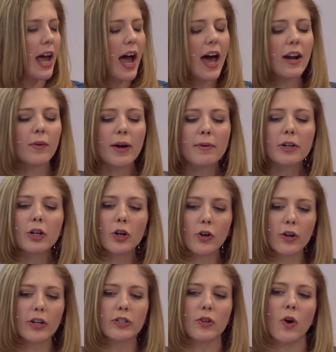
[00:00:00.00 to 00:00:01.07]
And I'm kind of
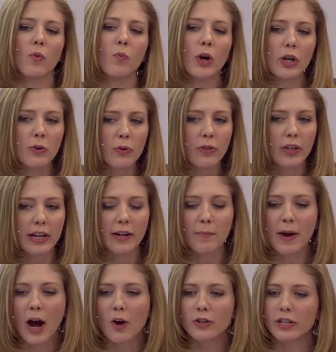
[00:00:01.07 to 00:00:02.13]
curious on what you think
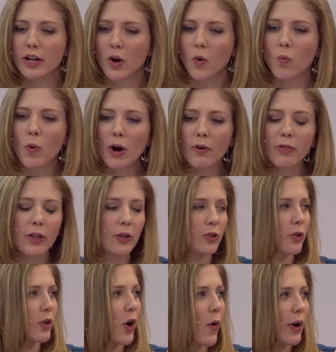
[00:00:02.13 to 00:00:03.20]
about where things
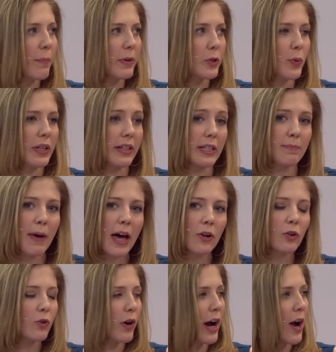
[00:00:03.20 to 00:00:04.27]
are going between this
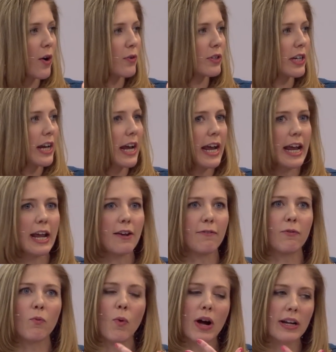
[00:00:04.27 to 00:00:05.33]
battleground,
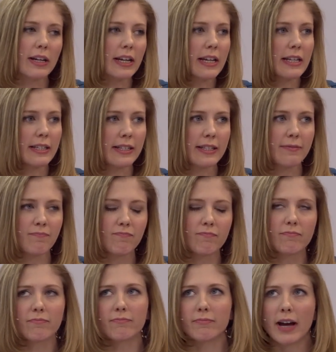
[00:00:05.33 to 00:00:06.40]
if one is,
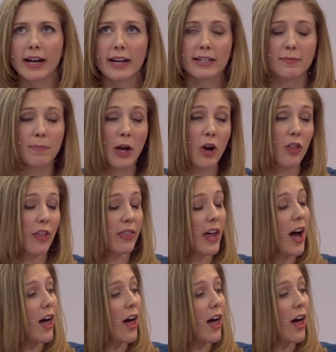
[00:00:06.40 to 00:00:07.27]
I guess, better than the